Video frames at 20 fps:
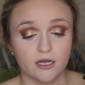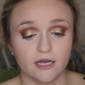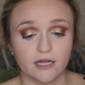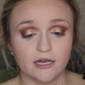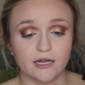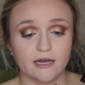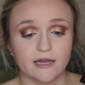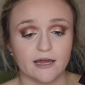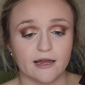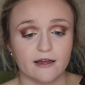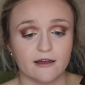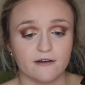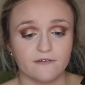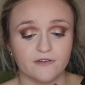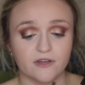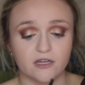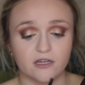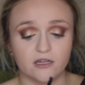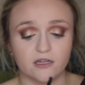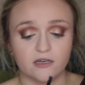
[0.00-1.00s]
and I have
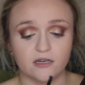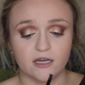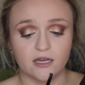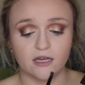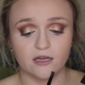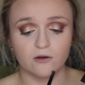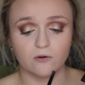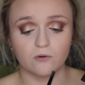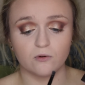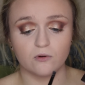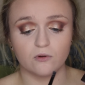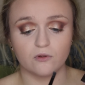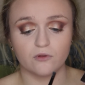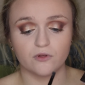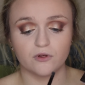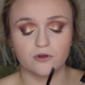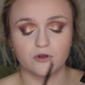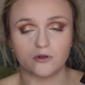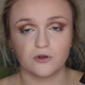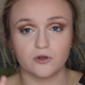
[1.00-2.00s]
an
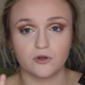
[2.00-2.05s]
angled,